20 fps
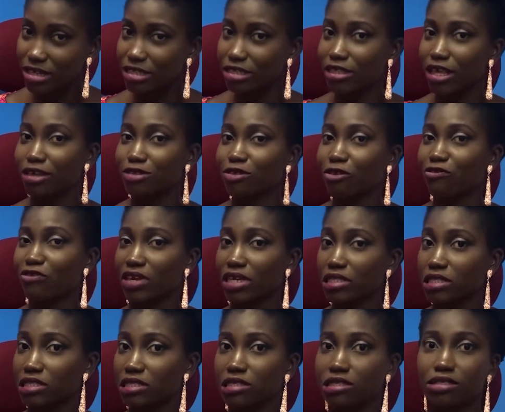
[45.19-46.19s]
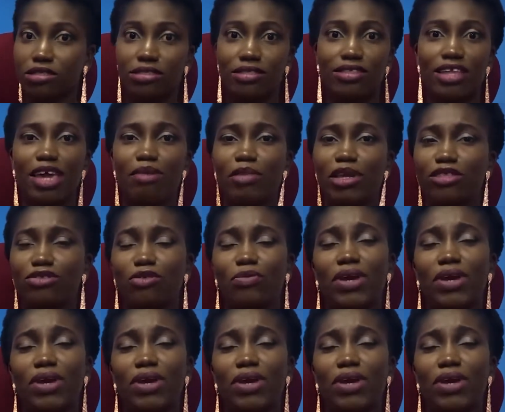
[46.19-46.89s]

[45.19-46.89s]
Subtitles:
sex offenses, name it.